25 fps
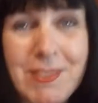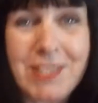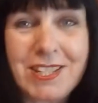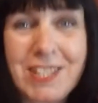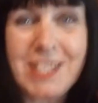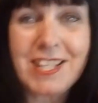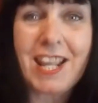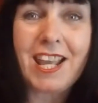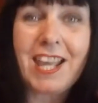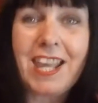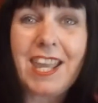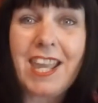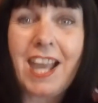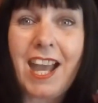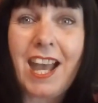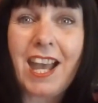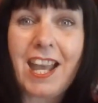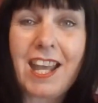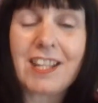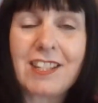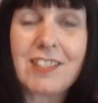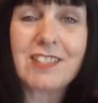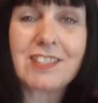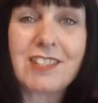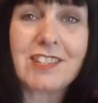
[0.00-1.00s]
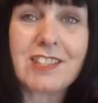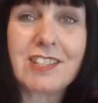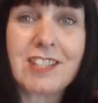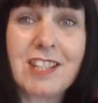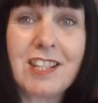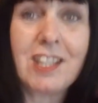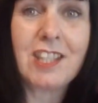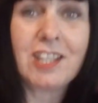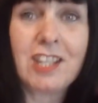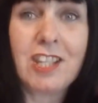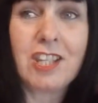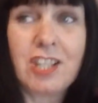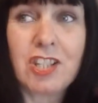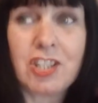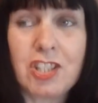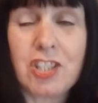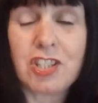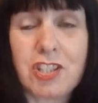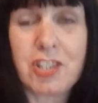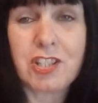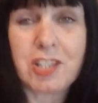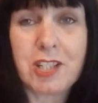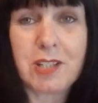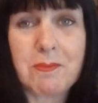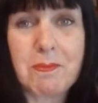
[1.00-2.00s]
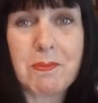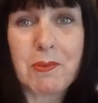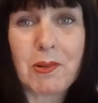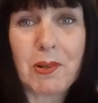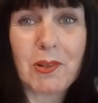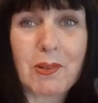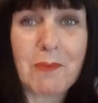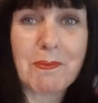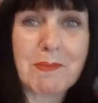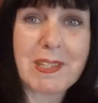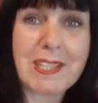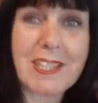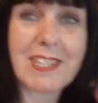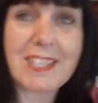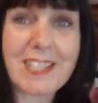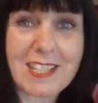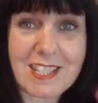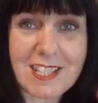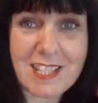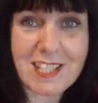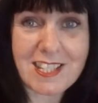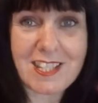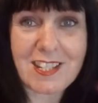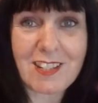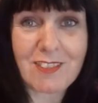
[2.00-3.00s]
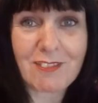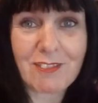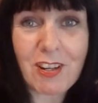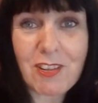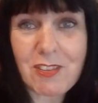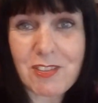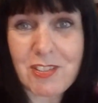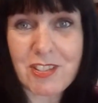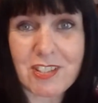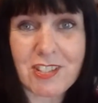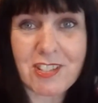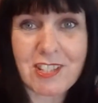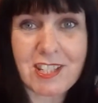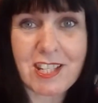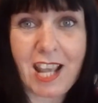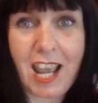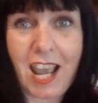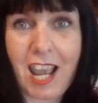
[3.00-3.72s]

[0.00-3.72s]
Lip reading: today and she brought me these roses.